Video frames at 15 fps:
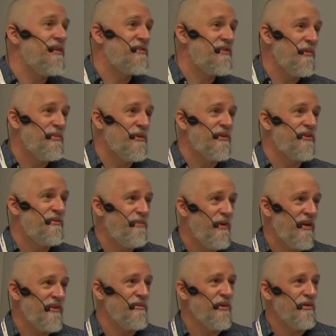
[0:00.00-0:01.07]
the simplest
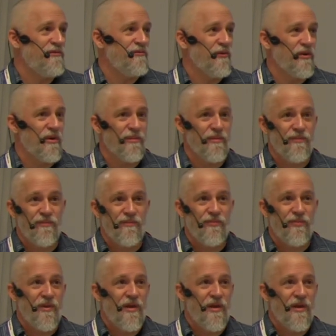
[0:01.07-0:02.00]
possible form